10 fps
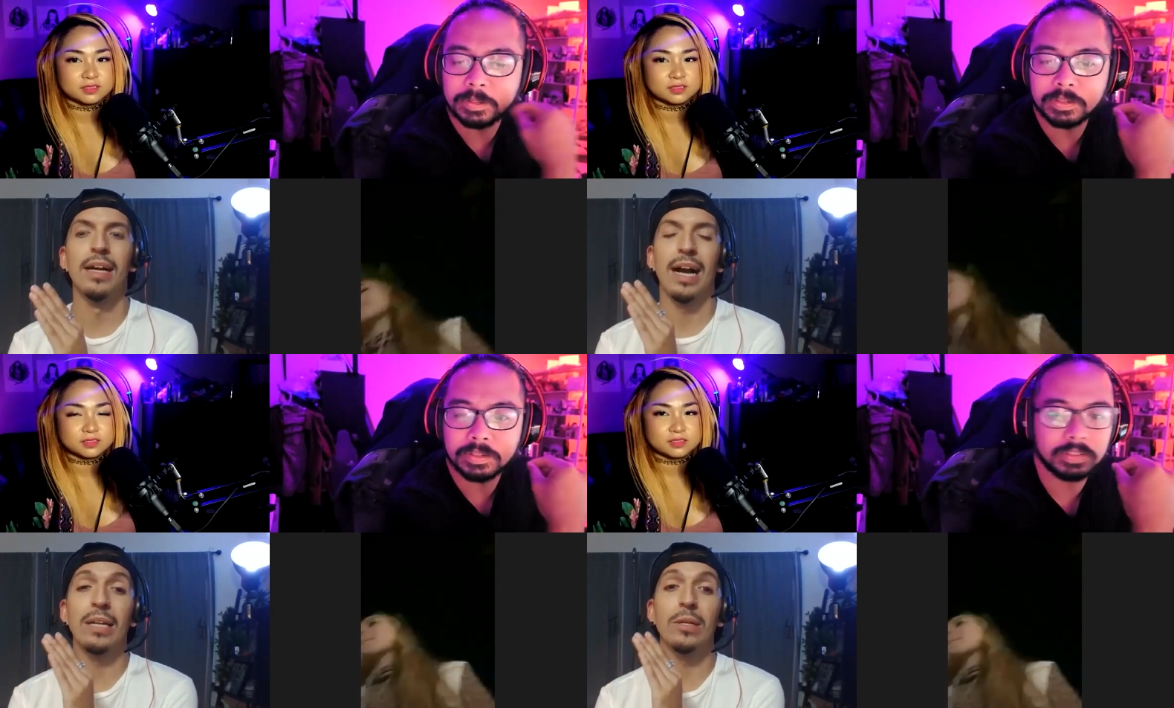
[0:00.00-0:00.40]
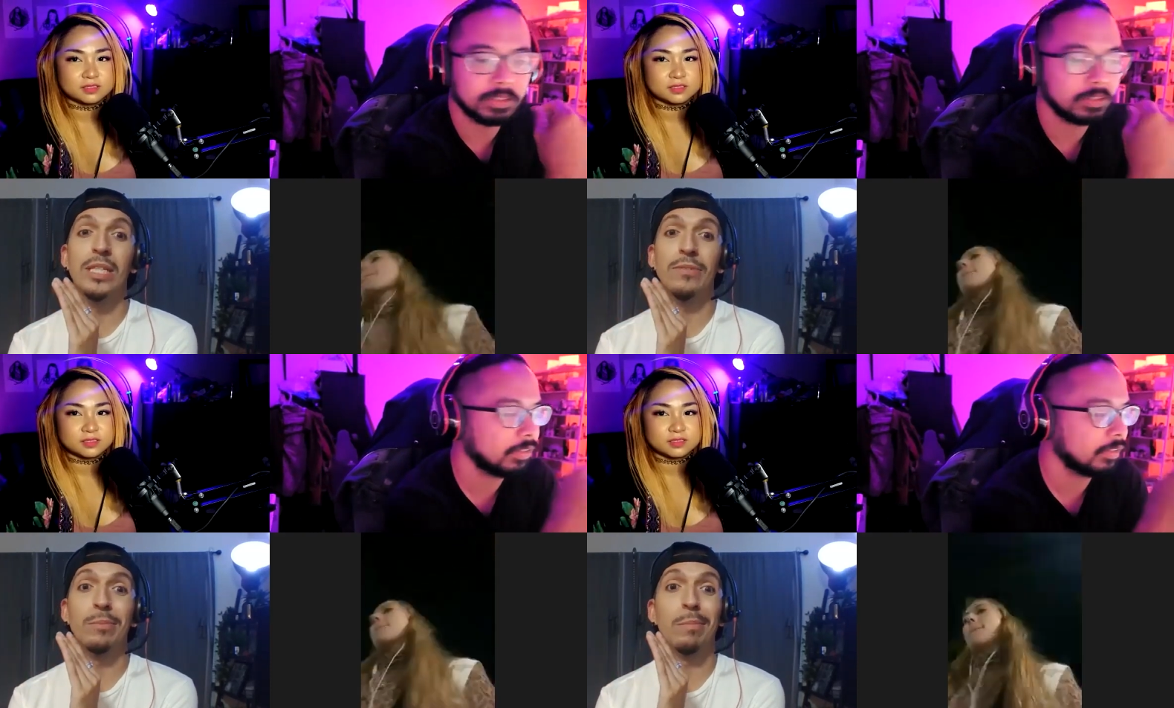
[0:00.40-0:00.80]
Speaker 1: I know
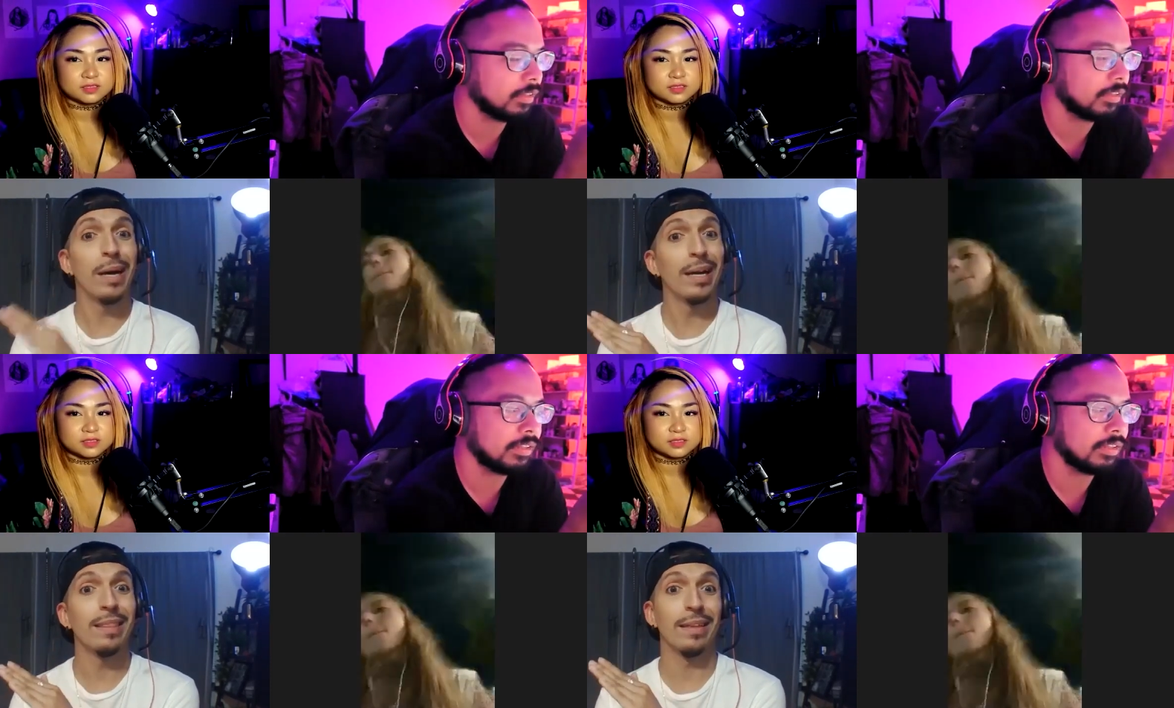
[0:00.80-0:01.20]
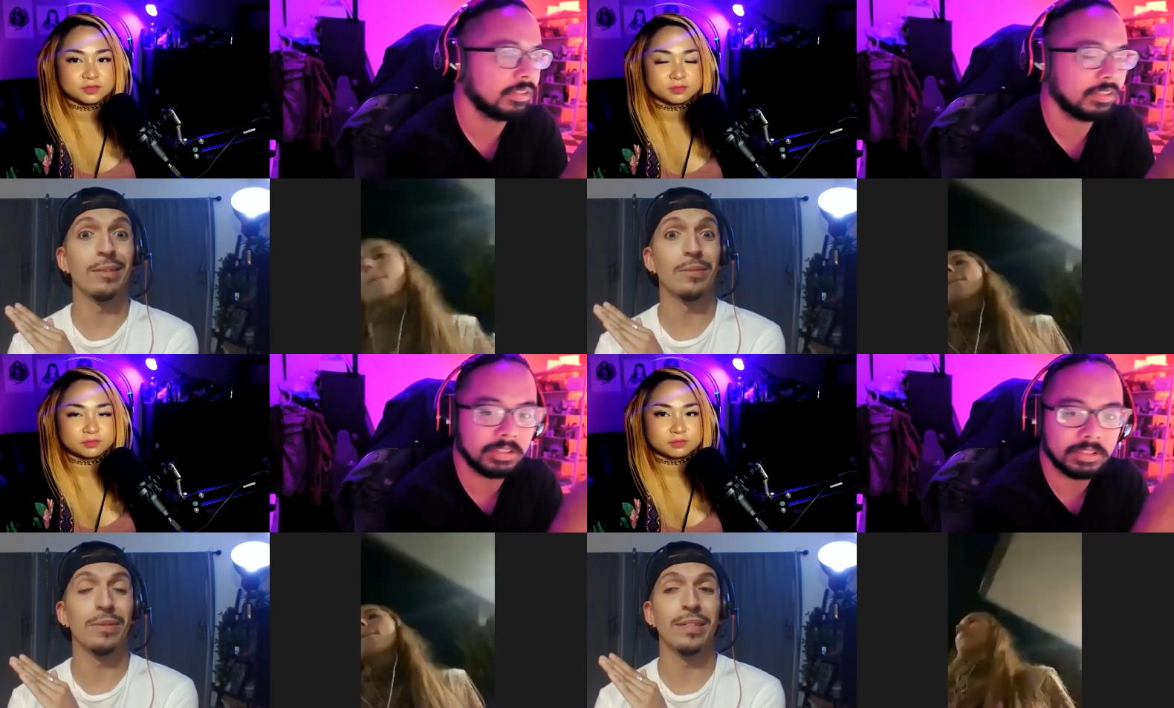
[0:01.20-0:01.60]
even my
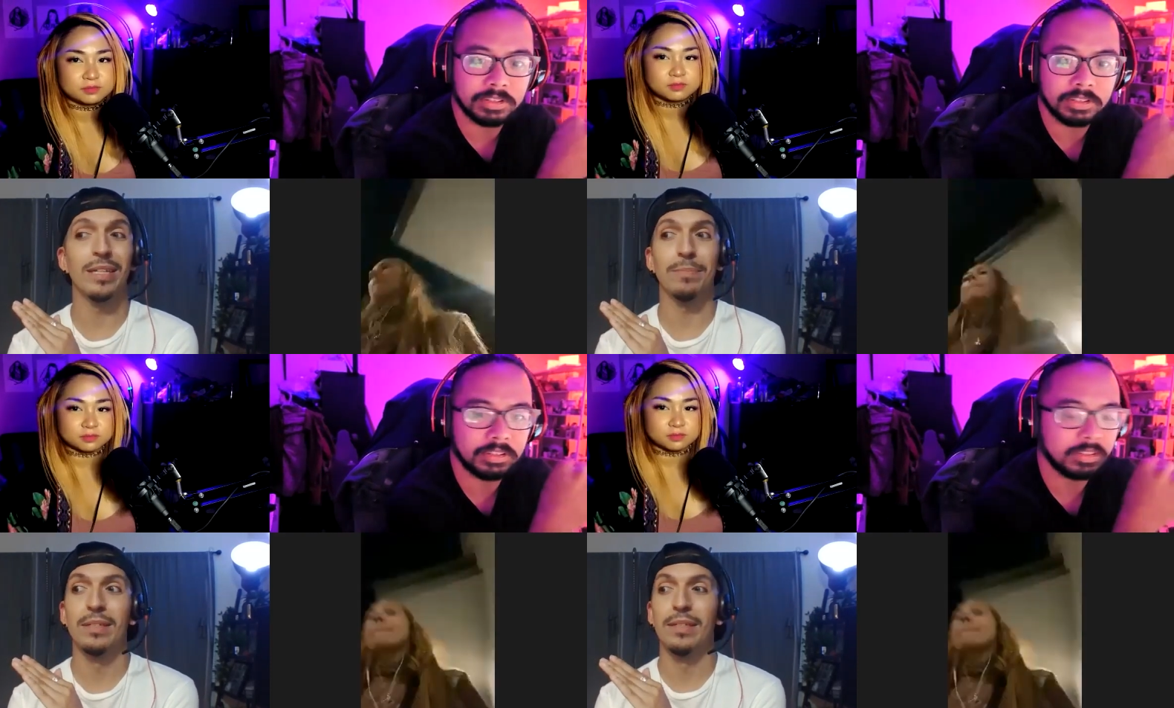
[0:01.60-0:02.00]
thing growing up,